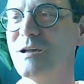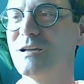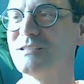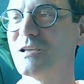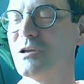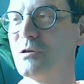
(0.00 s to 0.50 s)

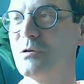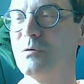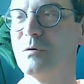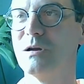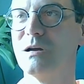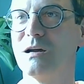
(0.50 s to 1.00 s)

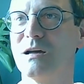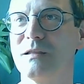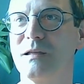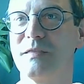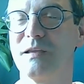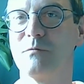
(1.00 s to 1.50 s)
So I
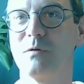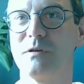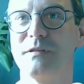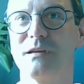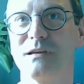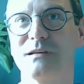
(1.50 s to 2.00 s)
think one
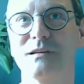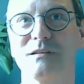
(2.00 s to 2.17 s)
of the